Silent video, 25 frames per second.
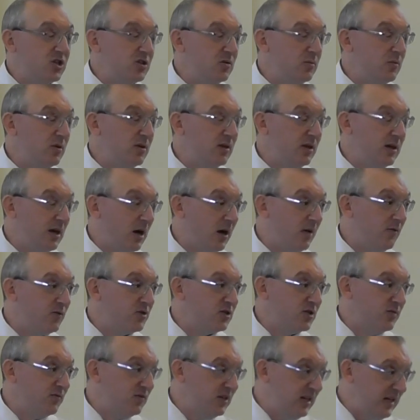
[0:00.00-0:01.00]
with the office
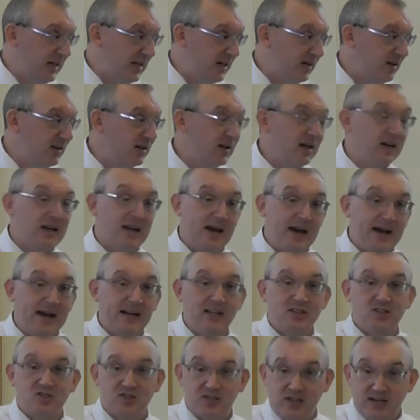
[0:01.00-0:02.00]
of deacon in
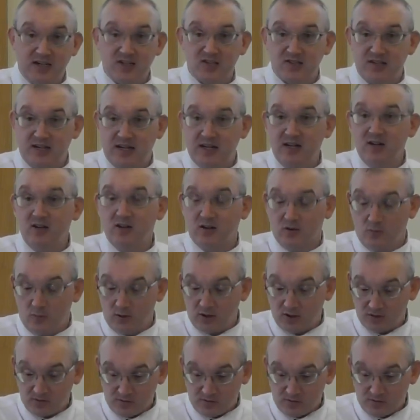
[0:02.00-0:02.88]
Acts 16, to,